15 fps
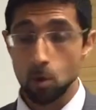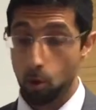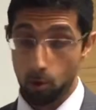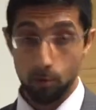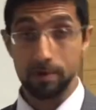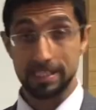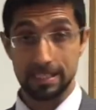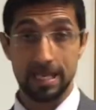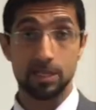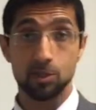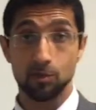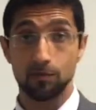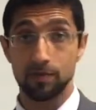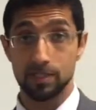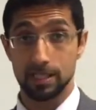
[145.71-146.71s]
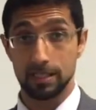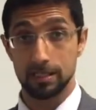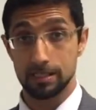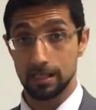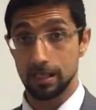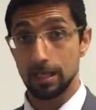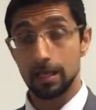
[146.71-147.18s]
or a residential
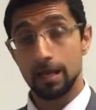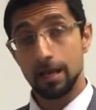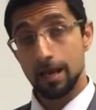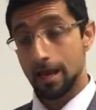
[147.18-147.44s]
facility